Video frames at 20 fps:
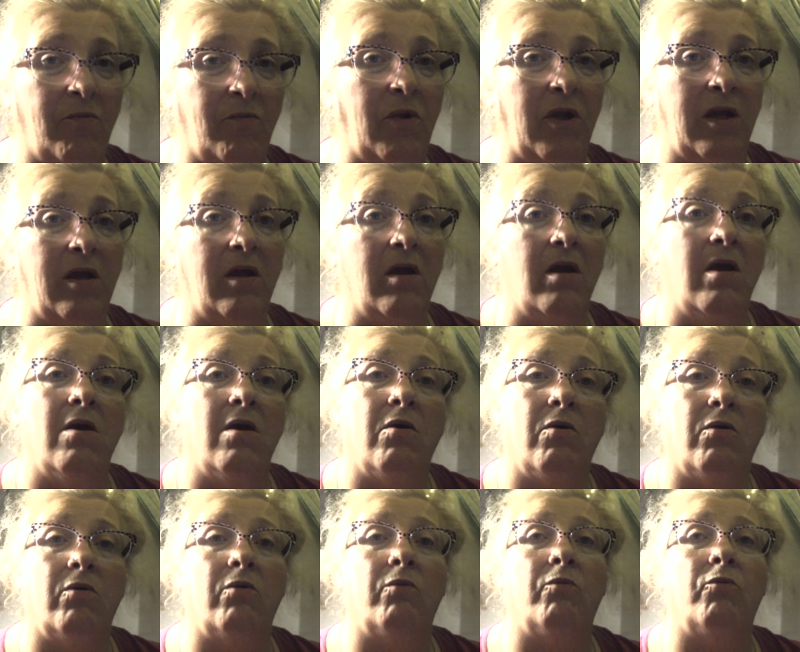we
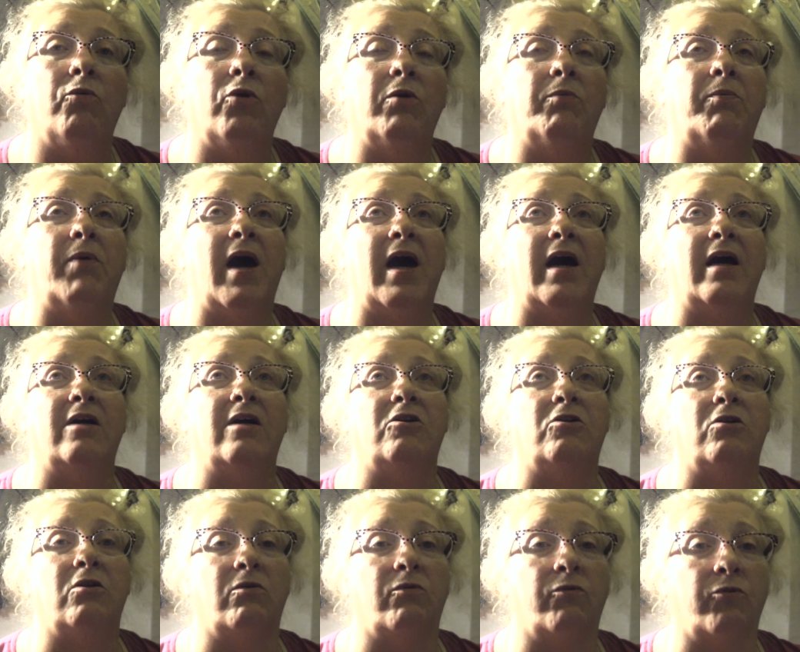repackage
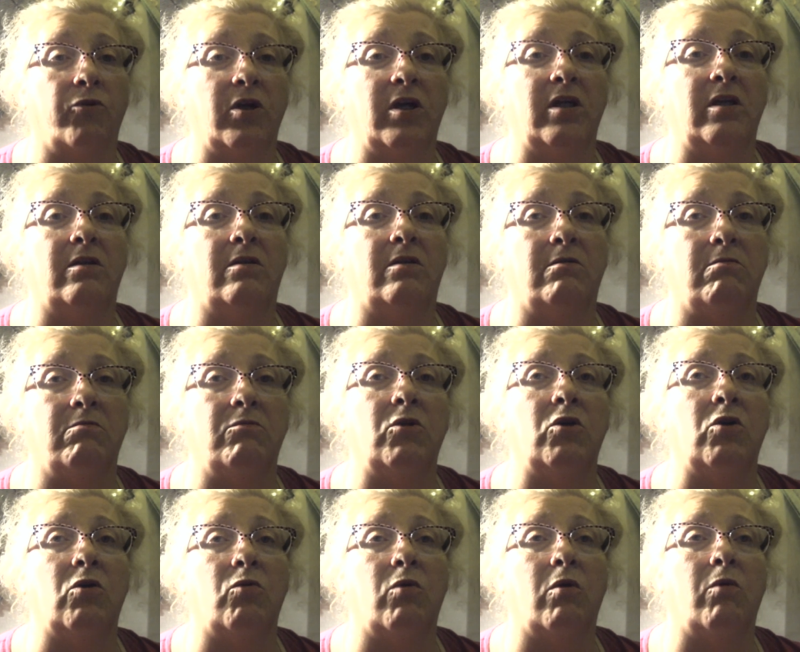and freeze, you
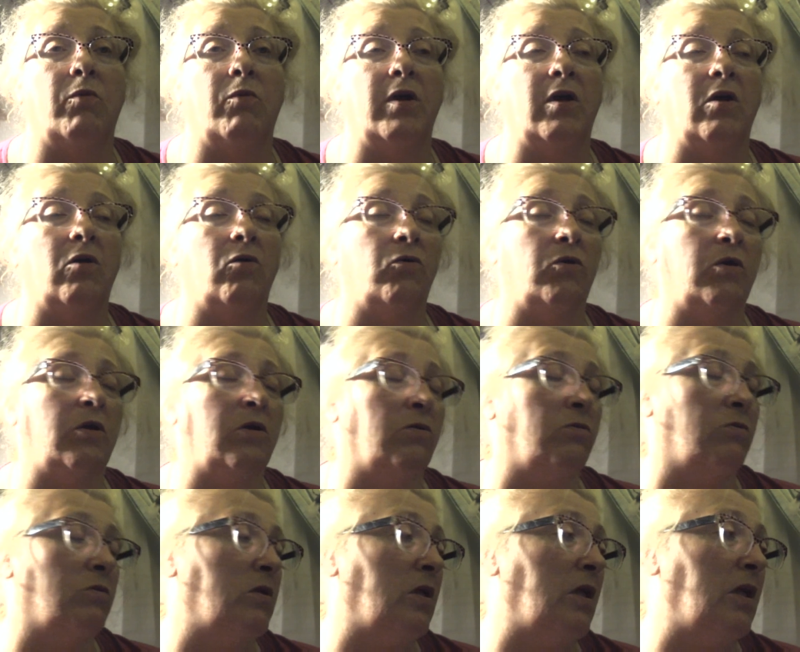know, what we don't
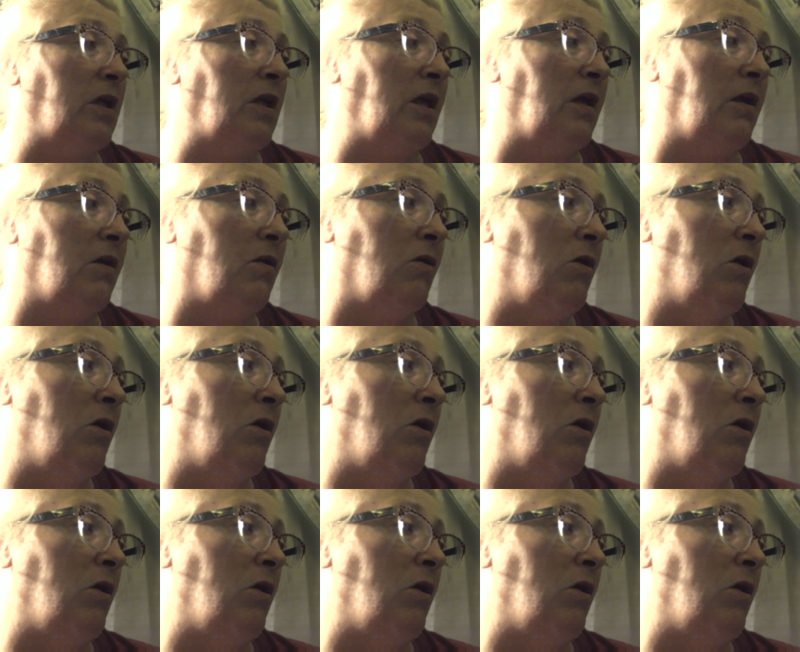use. And then